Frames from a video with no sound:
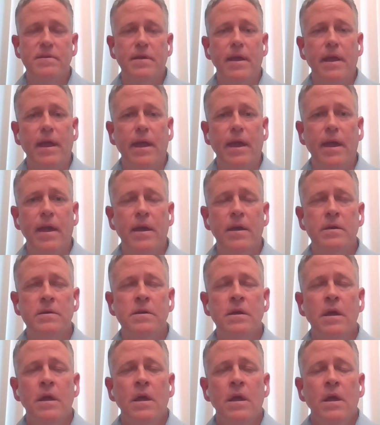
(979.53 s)
And
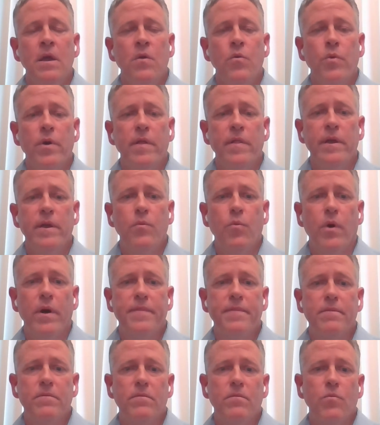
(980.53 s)
really, what
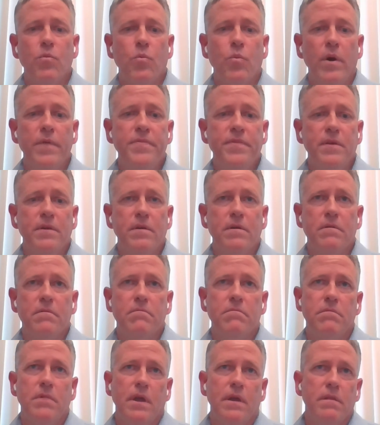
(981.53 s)

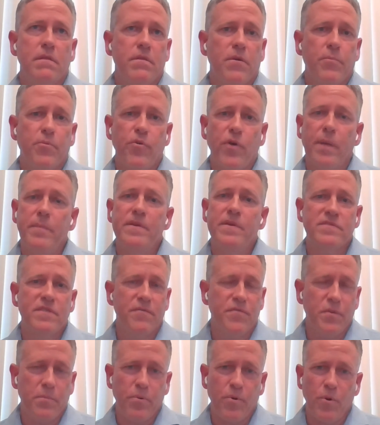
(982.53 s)
the premise
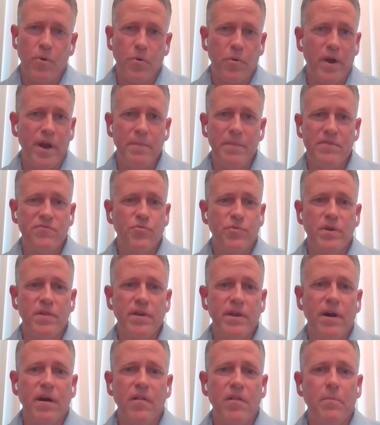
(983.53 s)
of the program is really
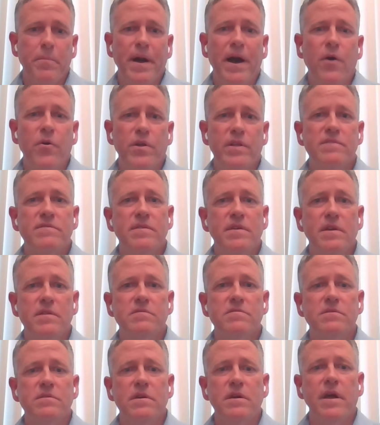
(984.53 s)
all about, it's
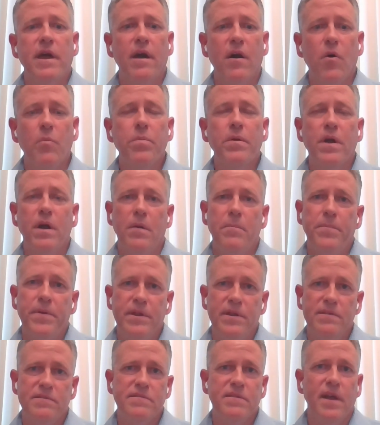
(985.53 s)
to help
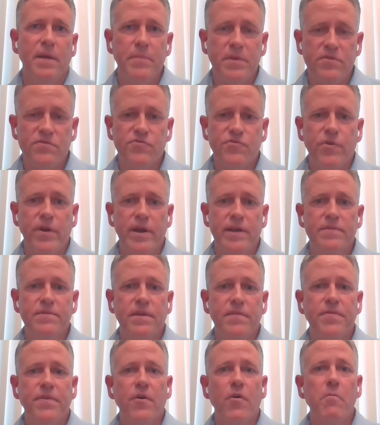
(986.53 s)
companies demonstrate
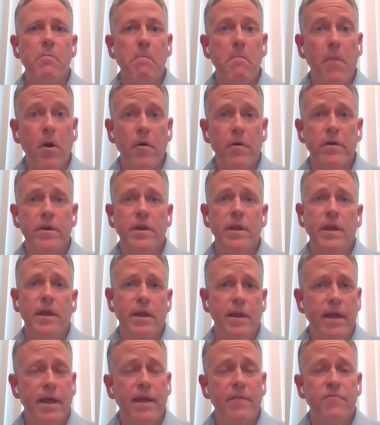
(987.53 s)
that their marketing
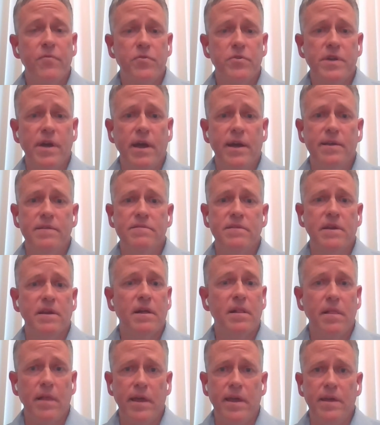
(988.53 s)
and advertising
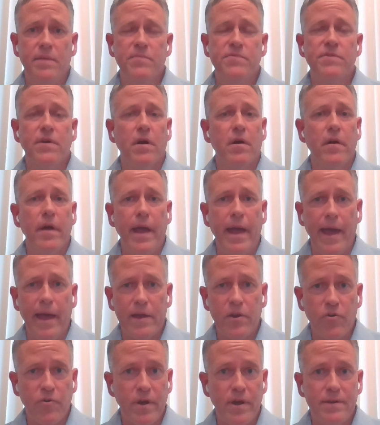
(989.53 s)
claims are
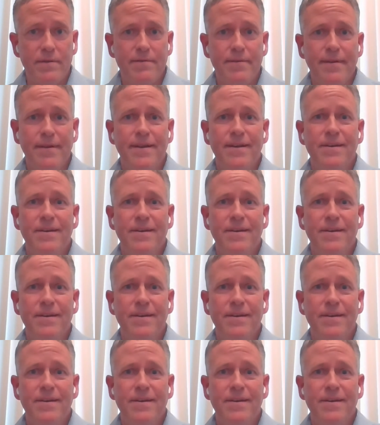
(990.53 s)
accurate,